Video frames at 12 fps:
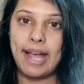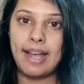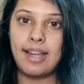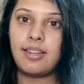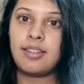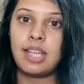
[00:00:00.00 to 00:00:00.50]

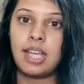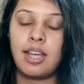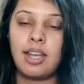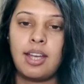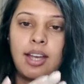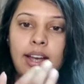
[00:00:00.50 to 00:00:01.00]
bad
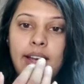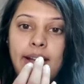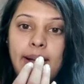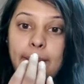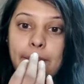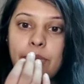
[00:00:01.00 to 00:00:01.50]

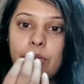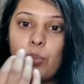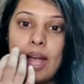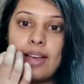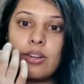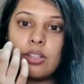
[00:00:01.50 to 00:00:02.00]
um, the
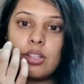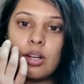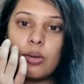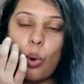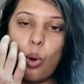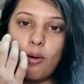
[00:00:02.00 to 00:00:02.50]
wires
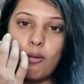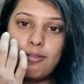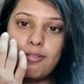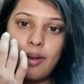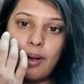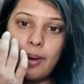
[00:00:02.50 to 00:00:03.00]
are off
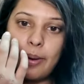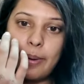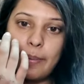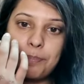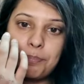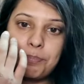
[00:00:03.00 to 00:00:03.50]

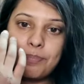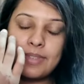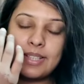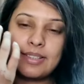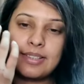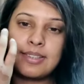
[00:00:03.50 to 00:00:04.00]
um,
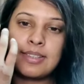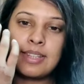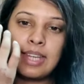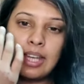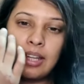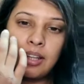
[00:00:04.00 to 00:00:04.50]
the
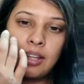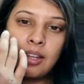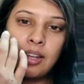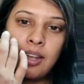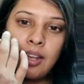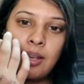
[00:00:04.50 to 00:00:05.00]

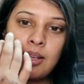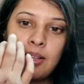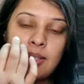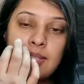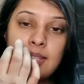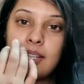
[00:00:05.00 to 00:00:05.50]
skin
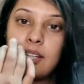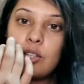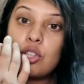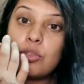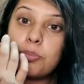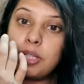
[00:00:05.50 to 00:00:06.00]
still
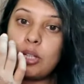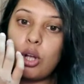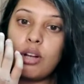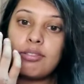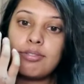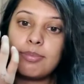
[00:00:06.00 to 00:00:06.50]
needs to
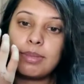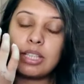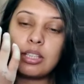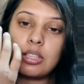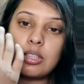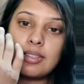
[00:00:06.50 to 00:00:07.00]
peel off
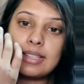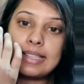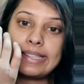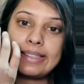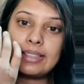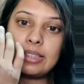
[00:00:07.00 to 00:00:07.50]
because
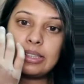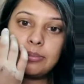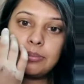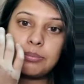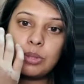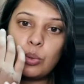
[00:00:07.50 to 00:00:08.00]

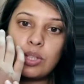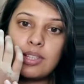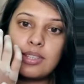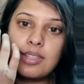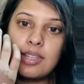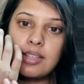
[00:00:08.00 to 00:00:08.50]
uh, you
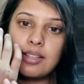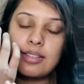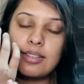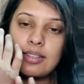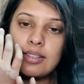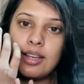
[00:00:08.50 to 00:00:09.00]
can see
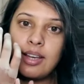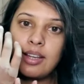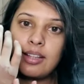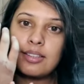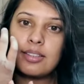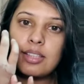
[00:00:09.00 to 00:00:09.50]
this
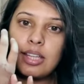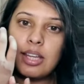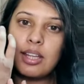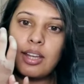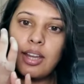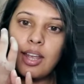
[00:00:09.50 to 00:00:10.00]
the
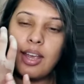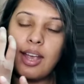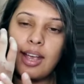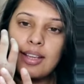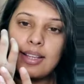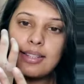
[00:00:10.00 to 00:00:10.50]
skin
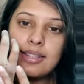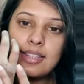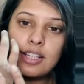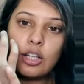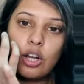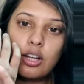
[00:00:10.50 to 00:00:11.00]
has
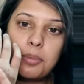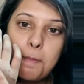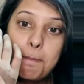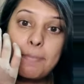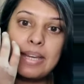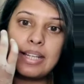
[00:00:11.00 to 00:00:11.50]
still not
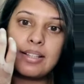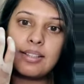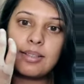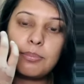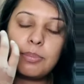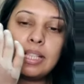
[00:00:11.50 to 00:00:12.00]

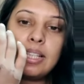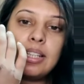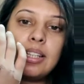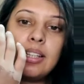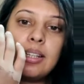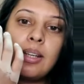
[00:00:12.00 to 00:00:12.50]
peeled
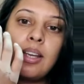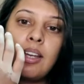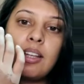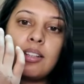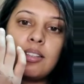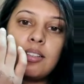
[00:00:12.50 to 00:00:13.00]
completely
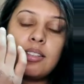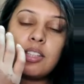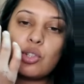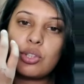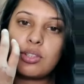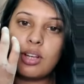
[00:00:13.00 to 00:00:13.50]
the
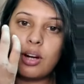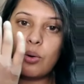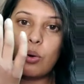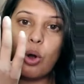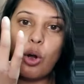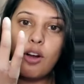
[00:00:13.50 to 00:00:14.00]
stitches
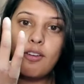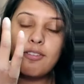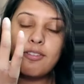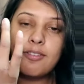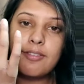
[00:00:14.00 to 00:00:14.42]
are off